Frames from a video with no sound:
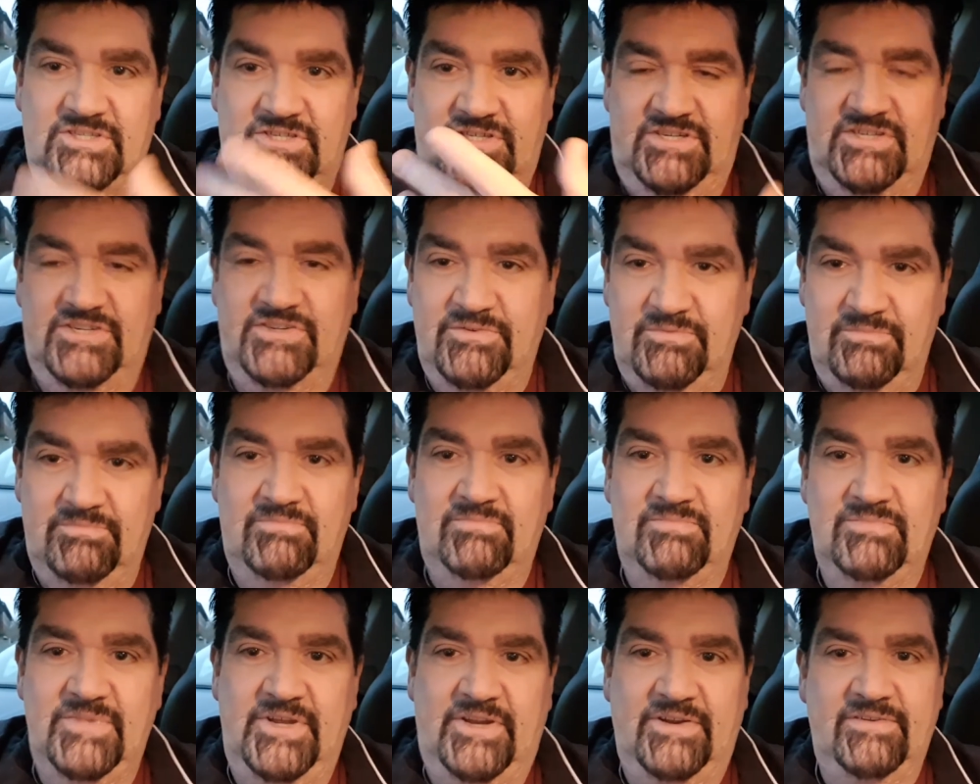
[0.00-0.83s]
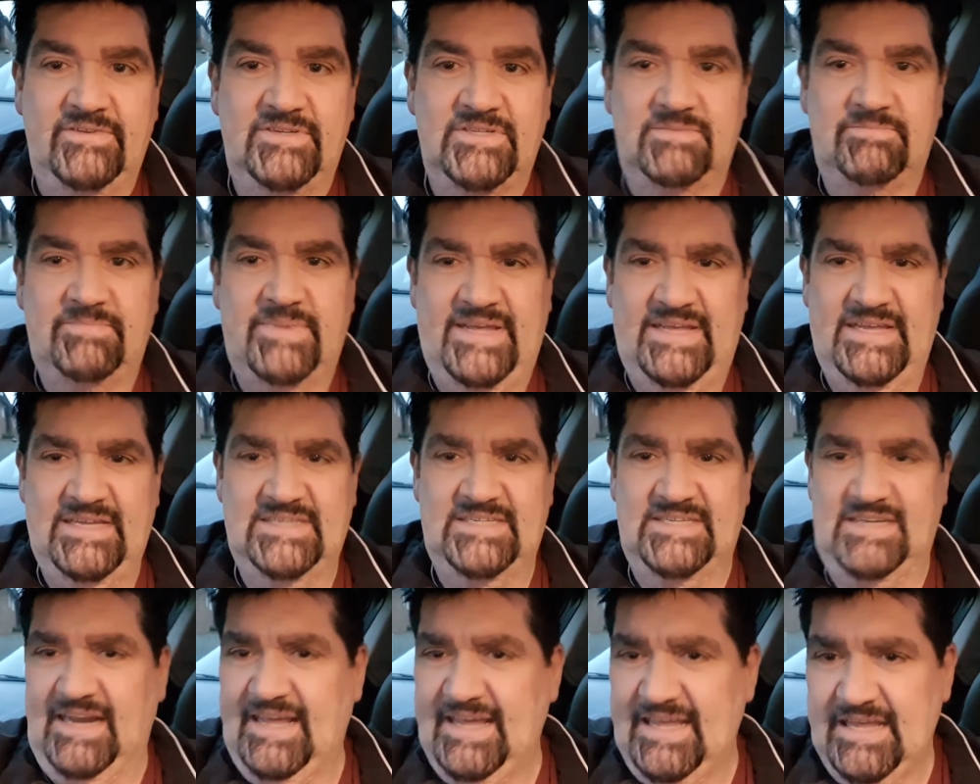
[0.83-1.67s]
to, you know, to be
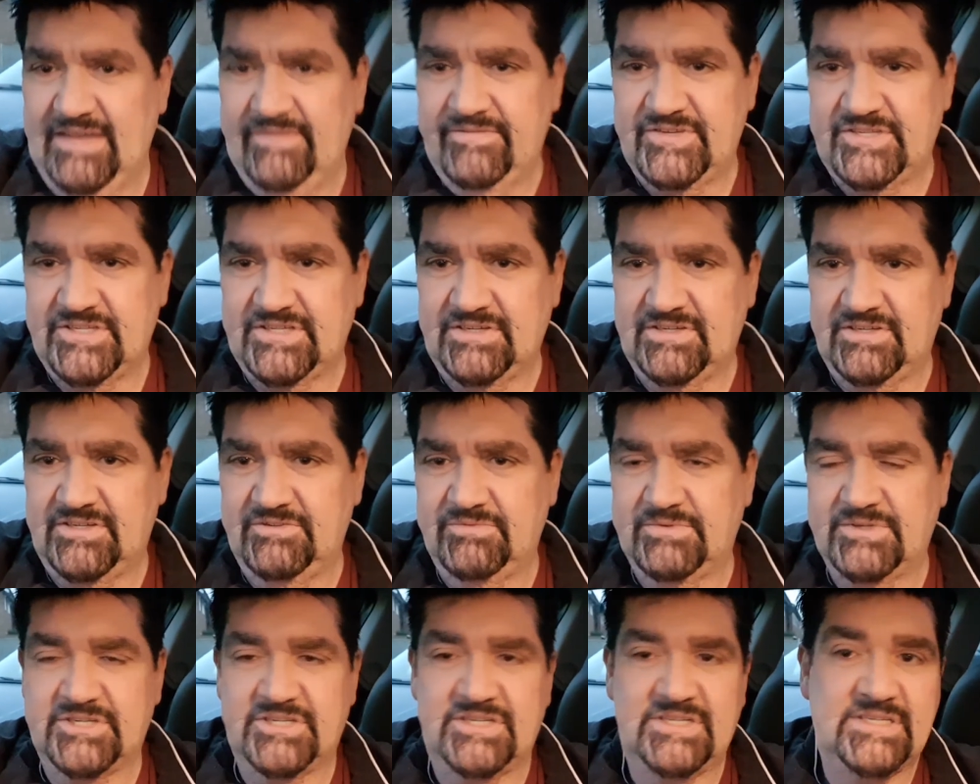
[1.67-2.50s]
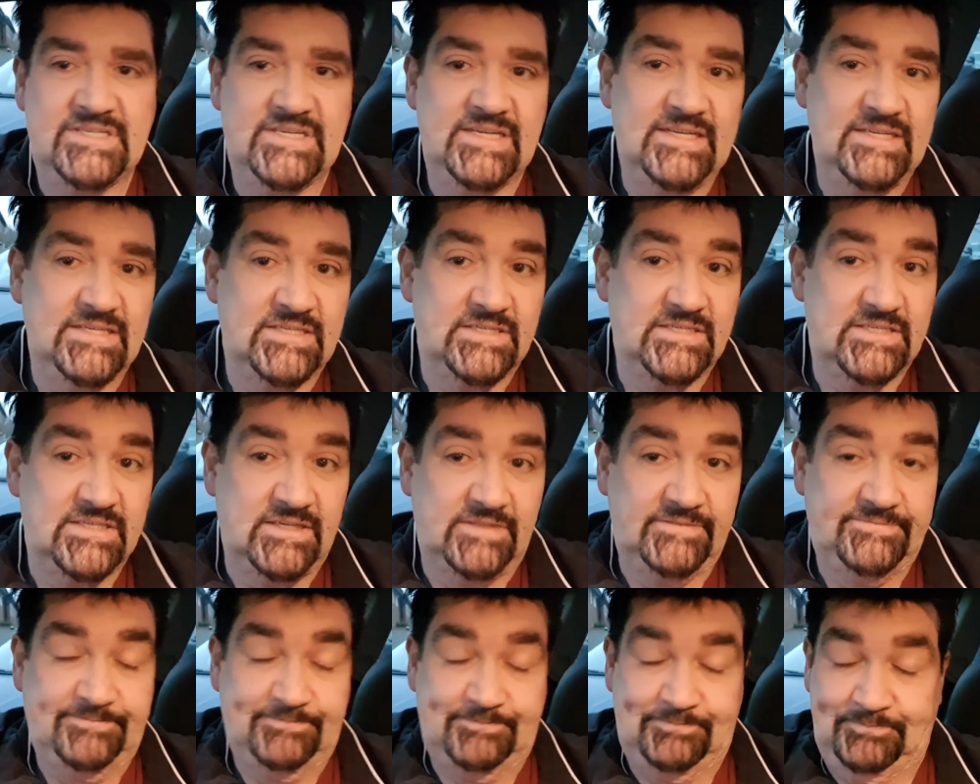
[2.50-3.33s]
slaves and do what she says.
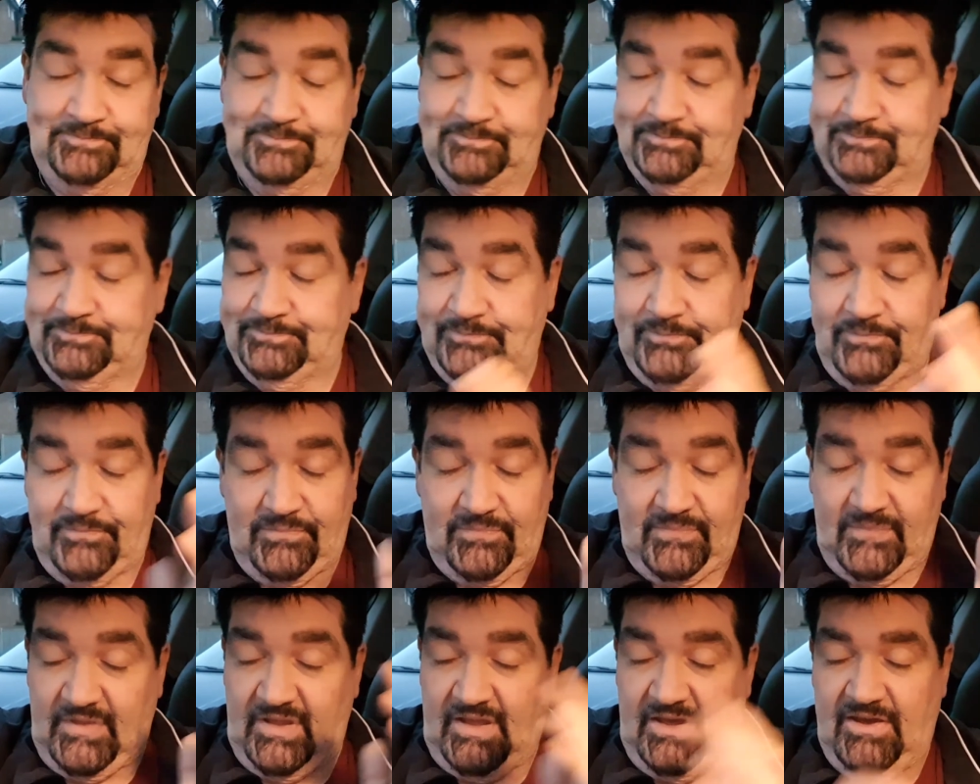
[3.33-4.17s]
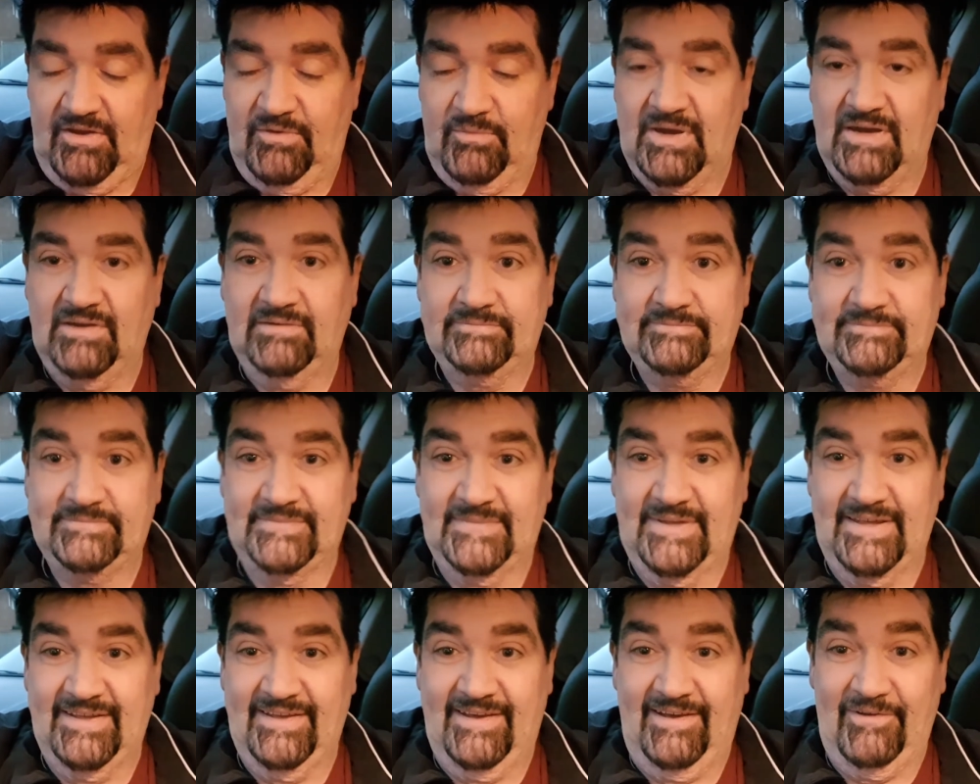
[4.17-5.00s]
So, oh well,
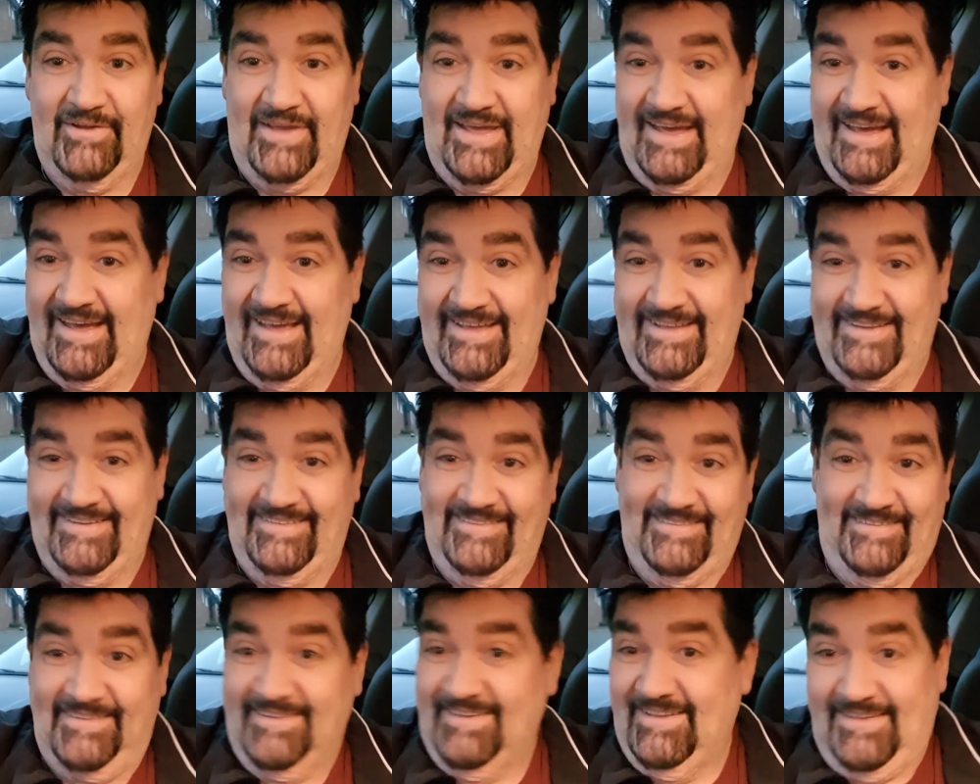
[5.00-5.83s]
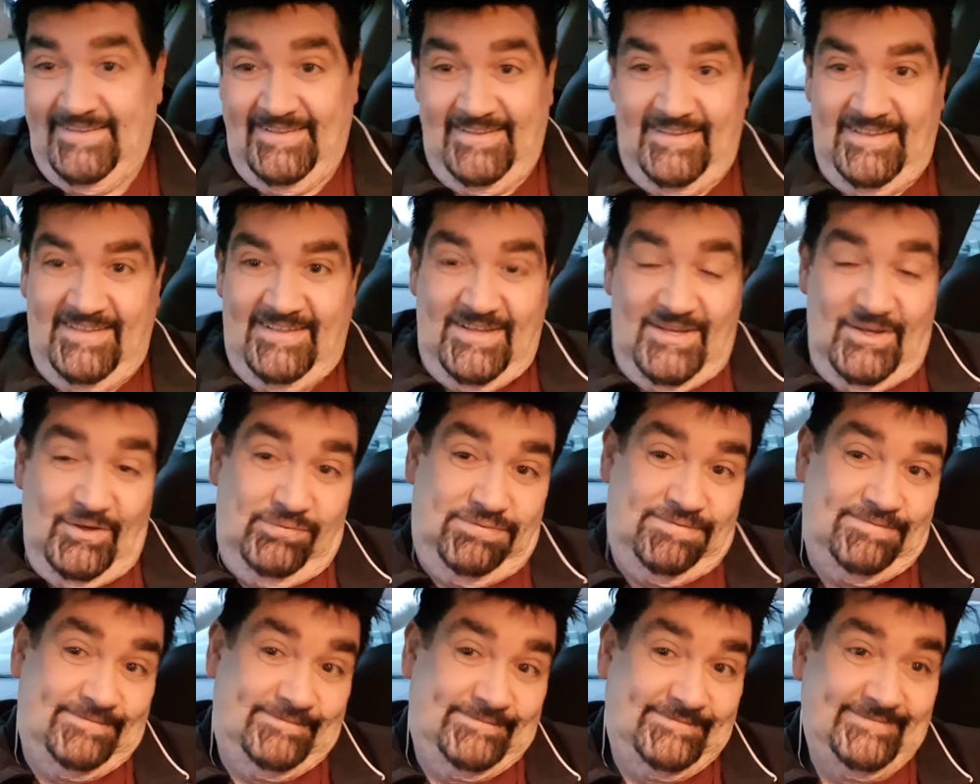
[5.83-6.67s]
okay.
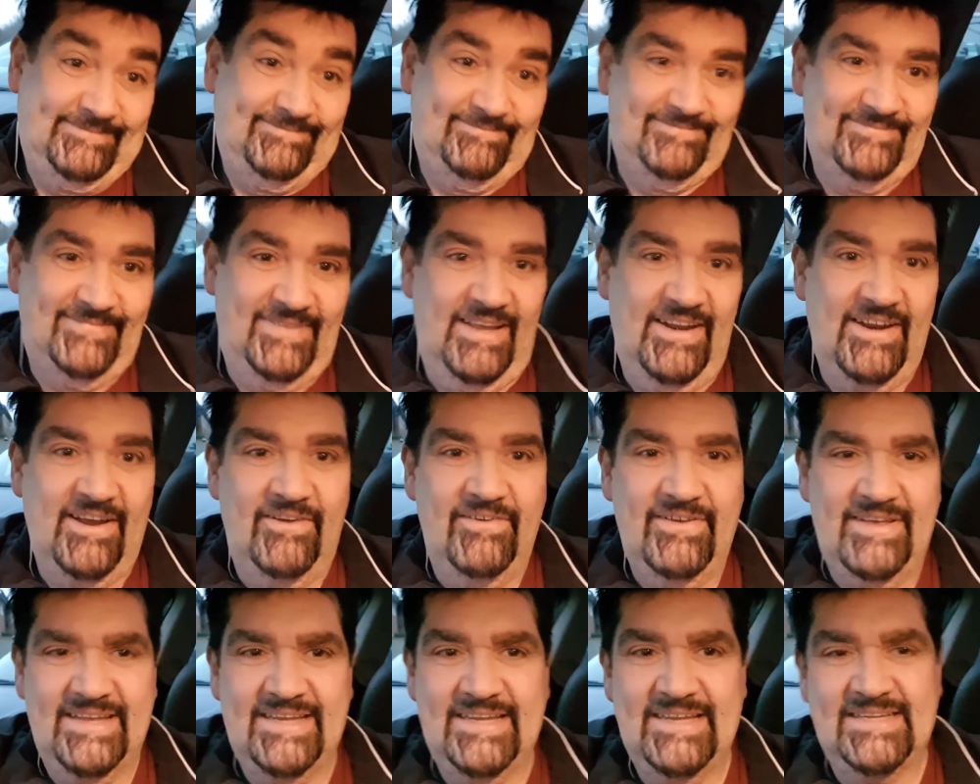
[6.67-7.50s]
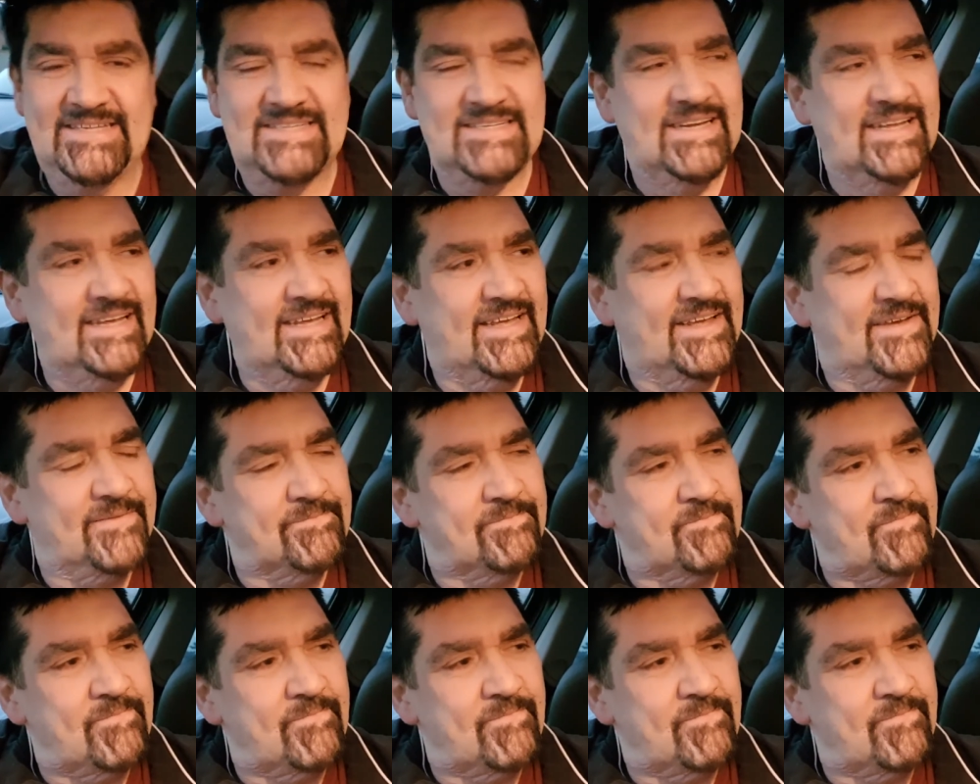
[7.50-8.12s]
You know, it's like,